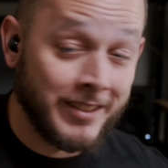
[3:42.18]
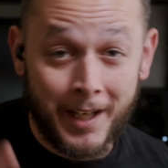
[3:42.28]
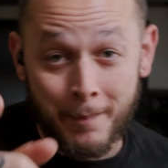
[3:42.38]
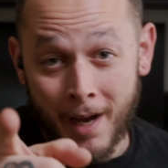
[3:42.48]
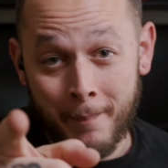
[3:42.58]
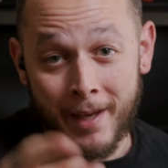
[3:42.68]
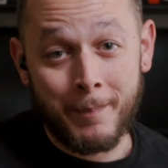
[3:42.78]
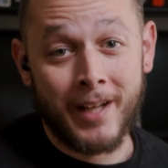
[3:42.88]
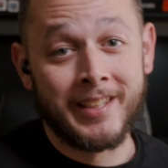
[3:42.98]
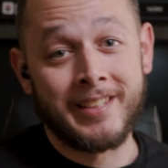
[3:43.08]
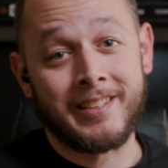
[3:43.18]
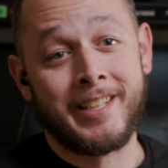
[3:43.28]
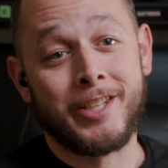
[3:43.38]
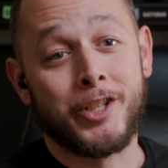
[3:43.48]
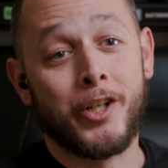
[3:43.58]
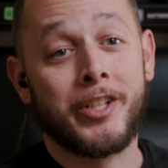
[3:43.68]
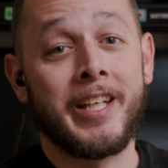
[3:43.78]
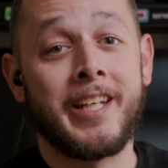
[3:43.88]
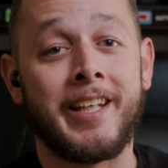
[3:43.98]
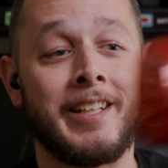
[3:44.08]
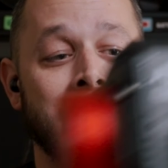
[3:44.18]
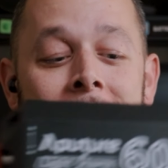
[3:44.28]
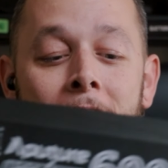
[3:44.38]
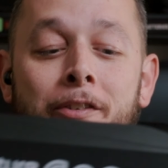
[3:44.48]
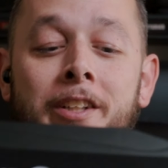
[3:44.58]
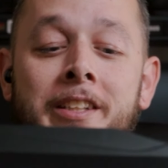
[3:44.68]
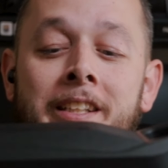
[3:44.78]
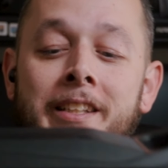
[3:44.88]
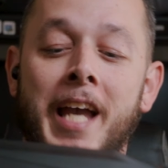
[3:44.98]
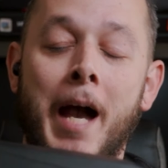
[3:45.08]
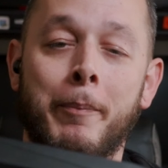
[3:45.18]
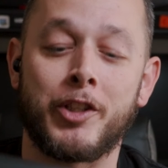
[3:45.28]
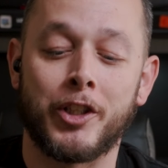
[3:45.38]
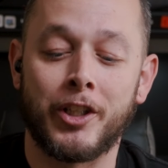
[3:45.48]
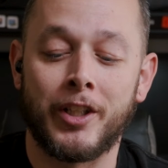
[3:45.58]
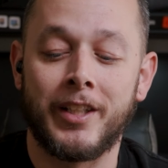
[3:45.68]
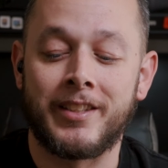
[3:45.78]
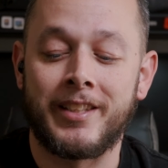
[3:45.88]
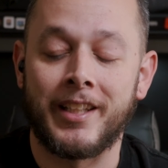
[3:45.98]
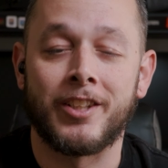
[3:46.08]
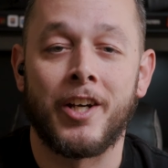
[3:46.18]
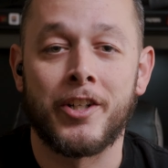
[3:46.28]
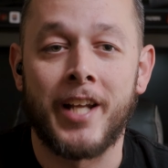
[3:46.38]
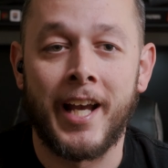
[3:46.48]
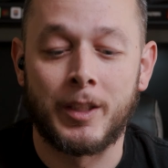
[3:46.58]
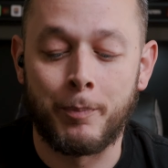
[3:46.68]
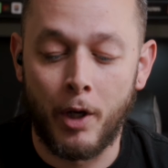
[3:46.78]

I said it might make my list, and it sure did. It is definitely the Aputure 600X